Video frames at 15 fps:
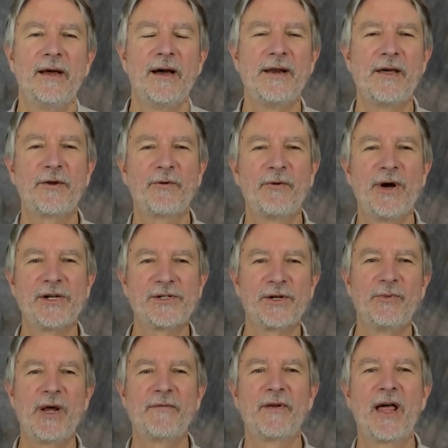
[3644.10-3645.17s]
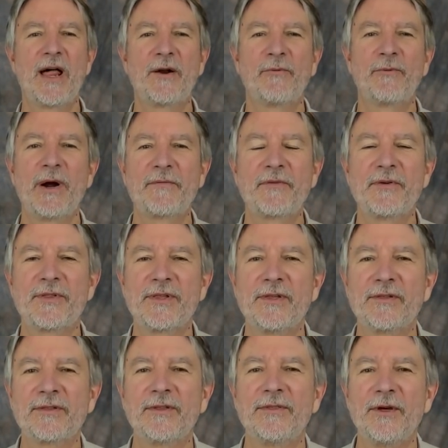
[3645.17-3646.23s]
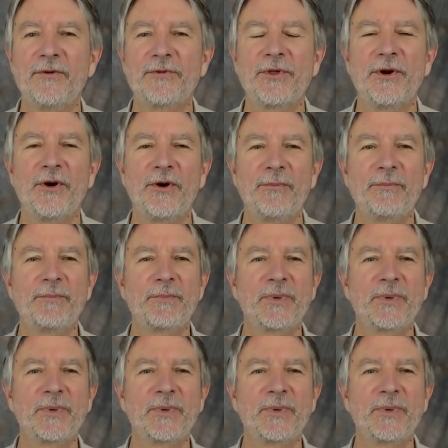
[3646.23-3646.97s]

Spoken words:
Another question, we have a lot of references to those that are